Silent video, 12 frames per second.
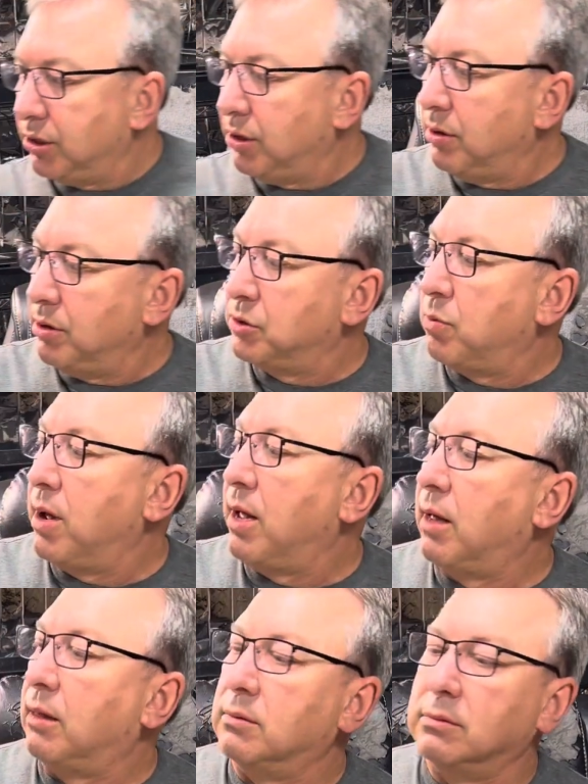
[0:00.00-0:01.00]
do it as
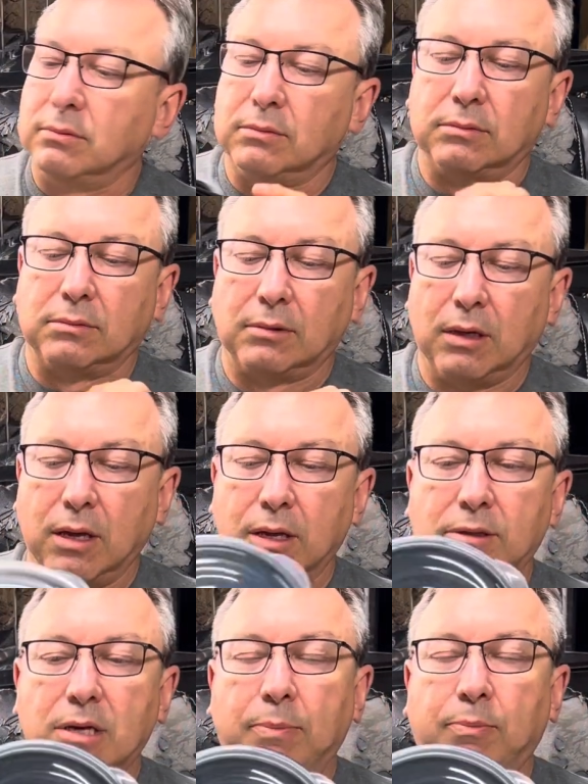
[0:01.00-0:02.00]
well.
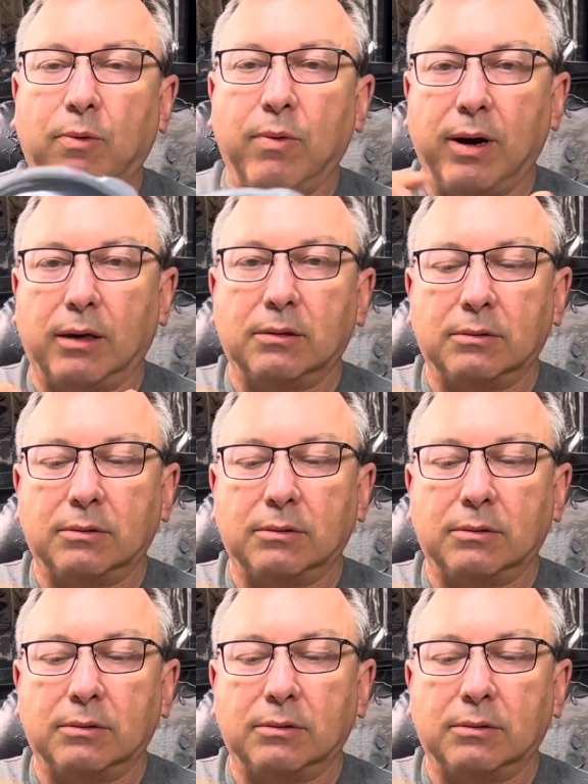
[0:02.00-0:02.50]
Tupperware.